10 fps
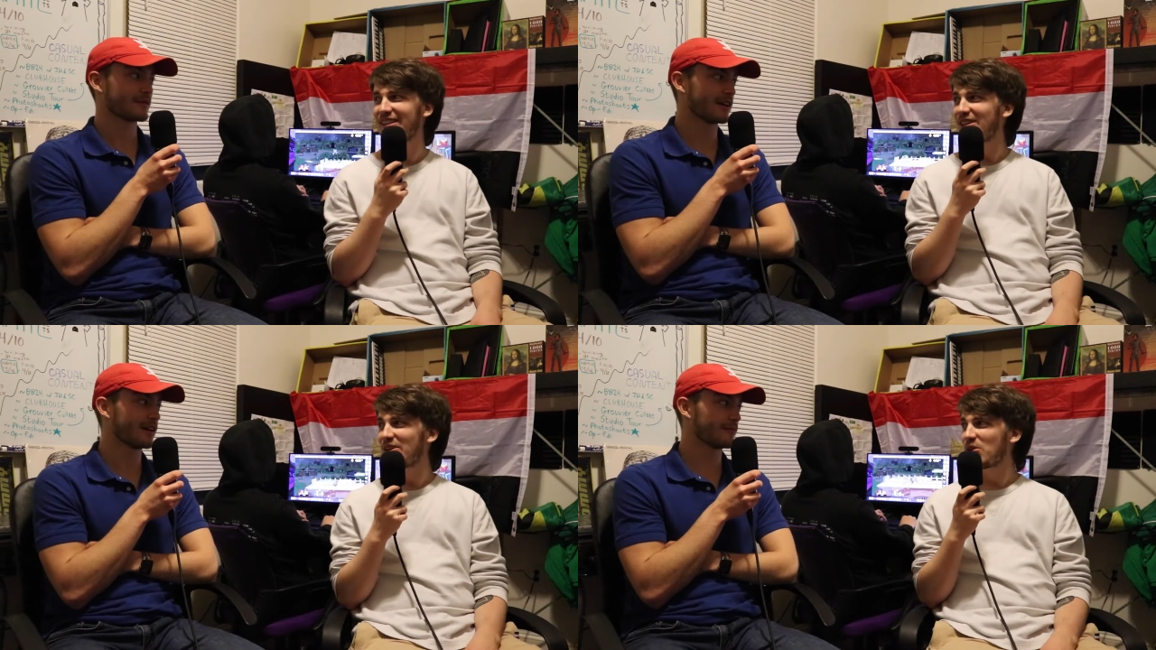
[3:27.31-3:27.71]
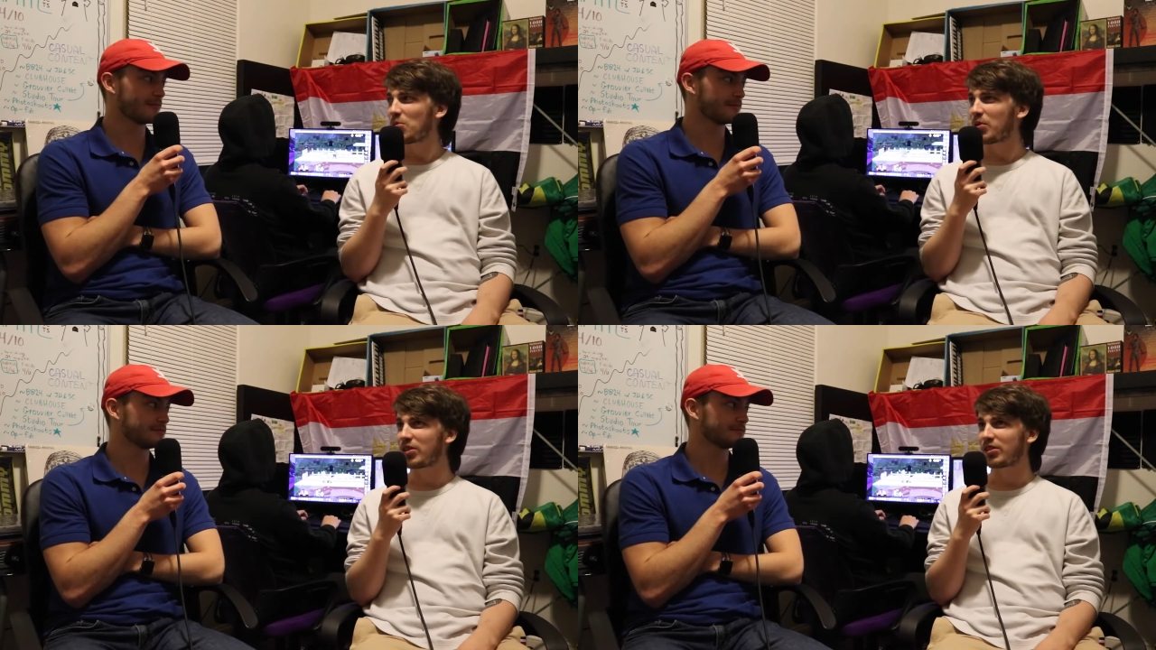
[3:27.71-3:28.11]
Speaker 1: Yeah.
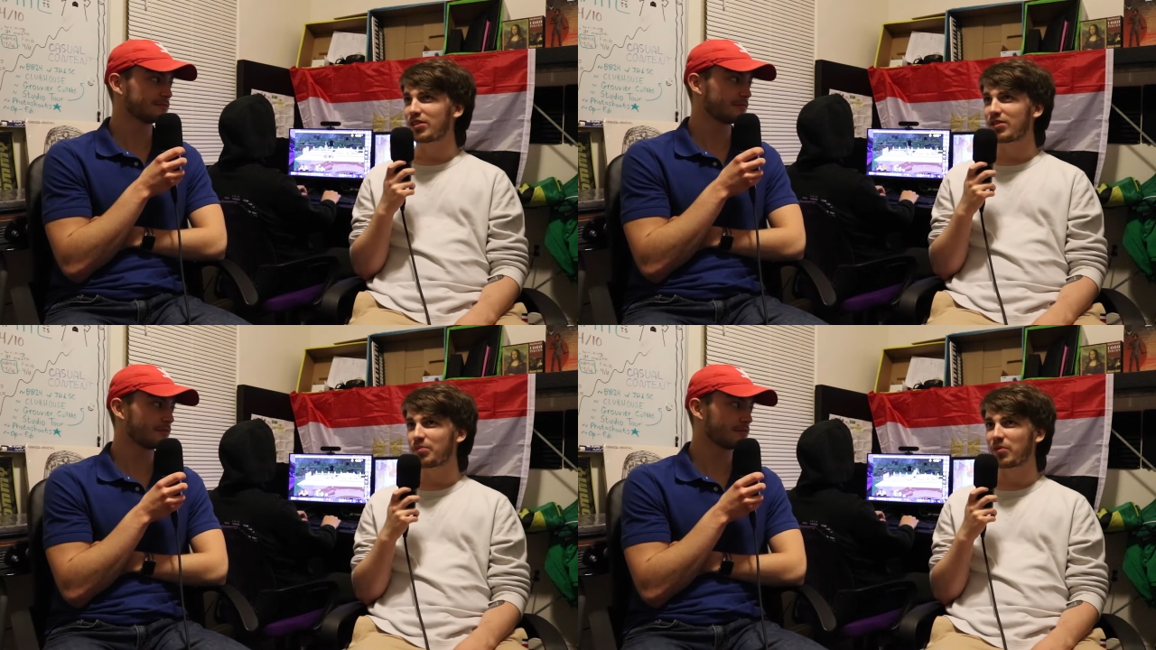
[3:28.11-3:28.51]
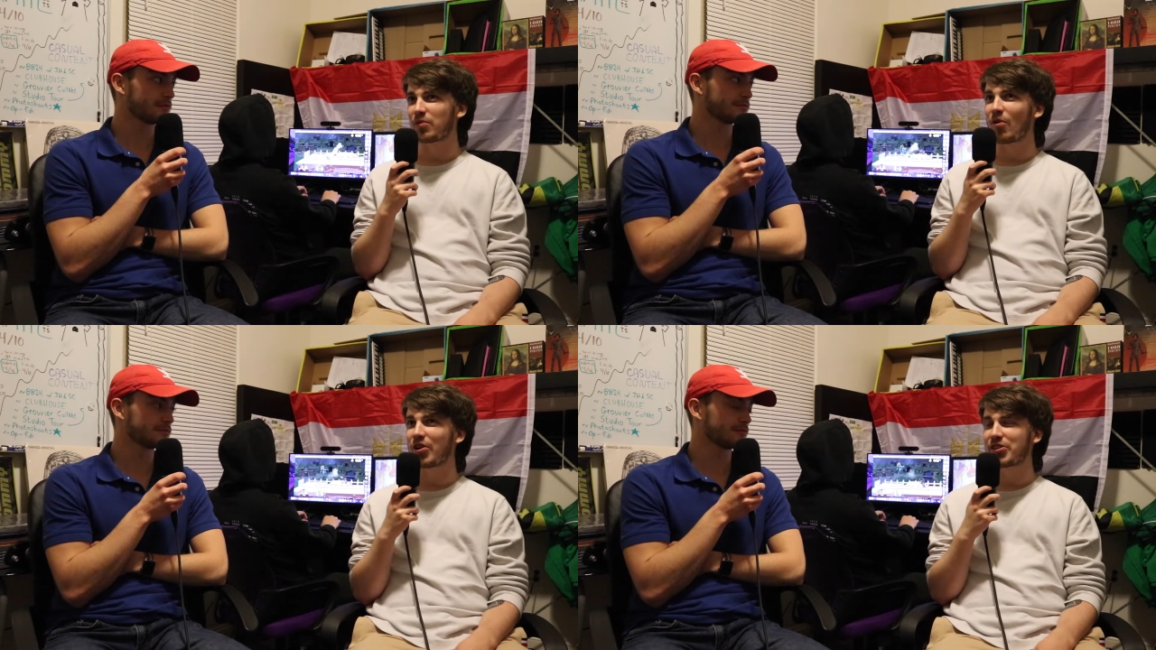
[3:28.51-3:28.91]
But
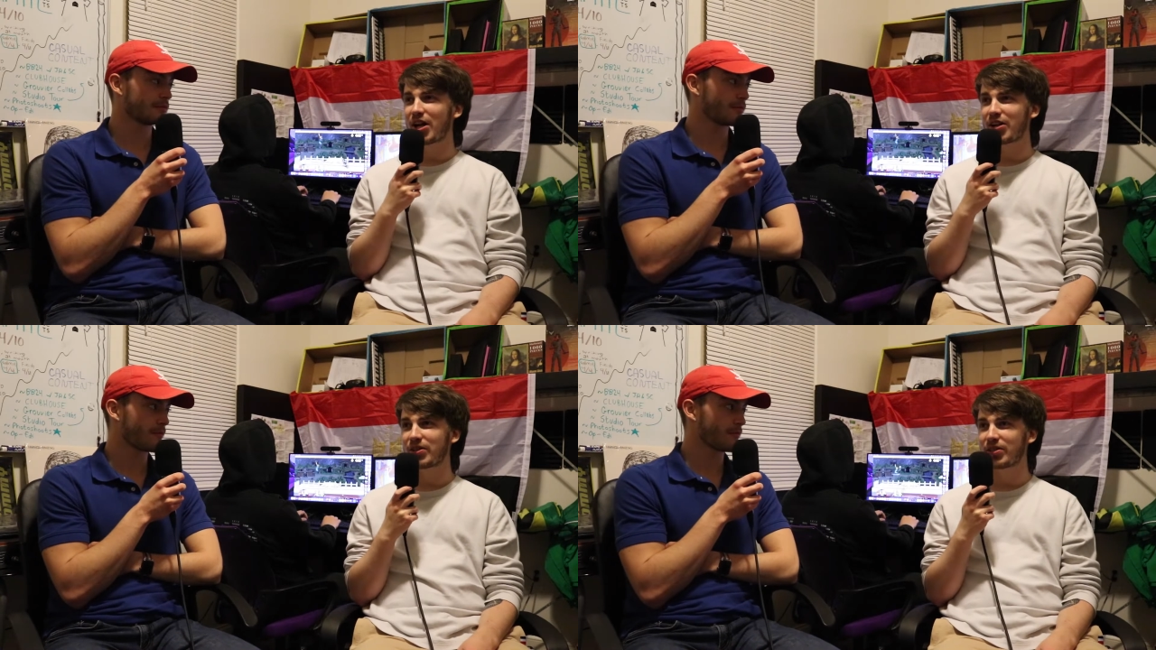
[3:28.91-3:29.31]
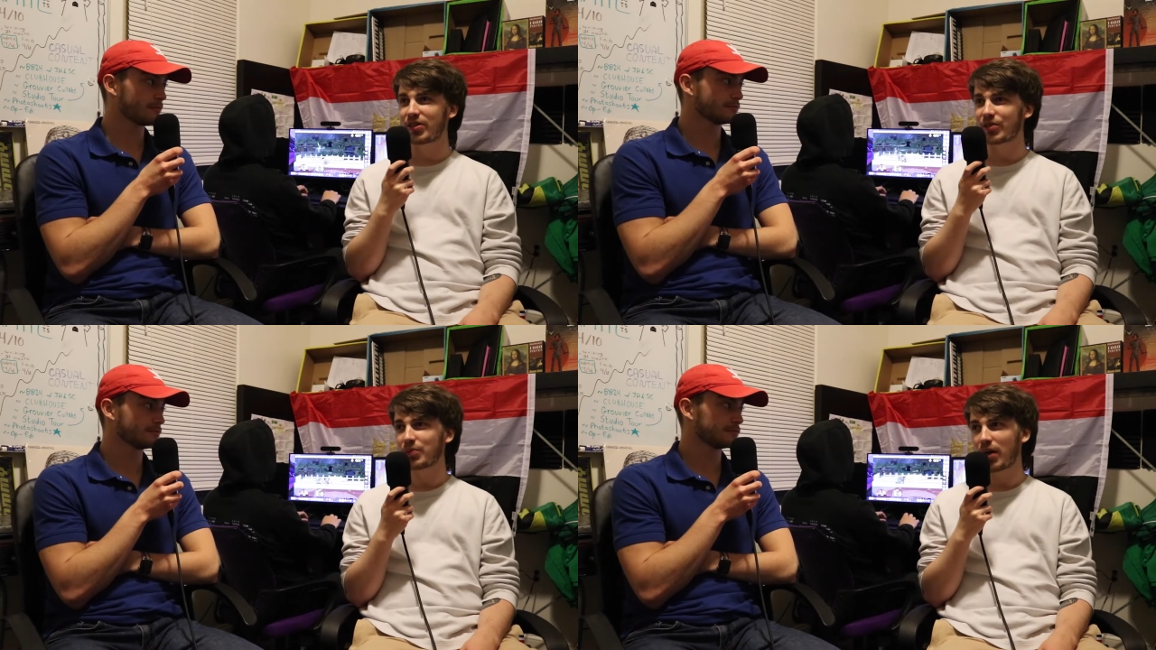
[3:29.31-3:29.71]
before John, it, it
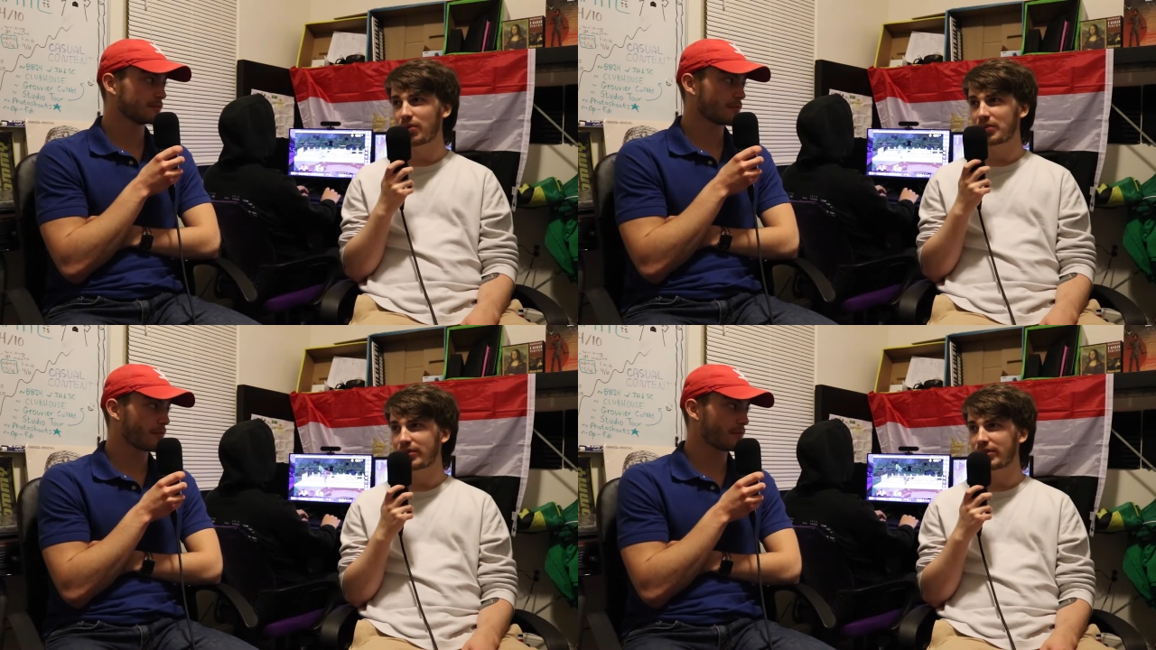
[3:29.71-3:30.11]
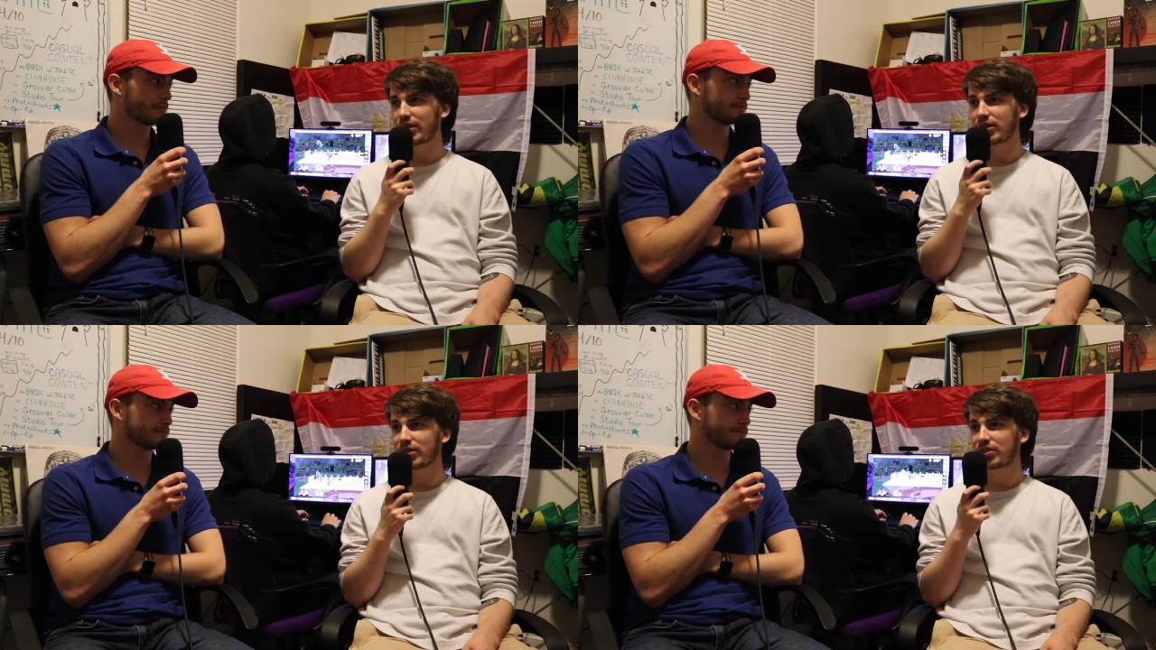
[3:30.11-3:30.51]
was probably like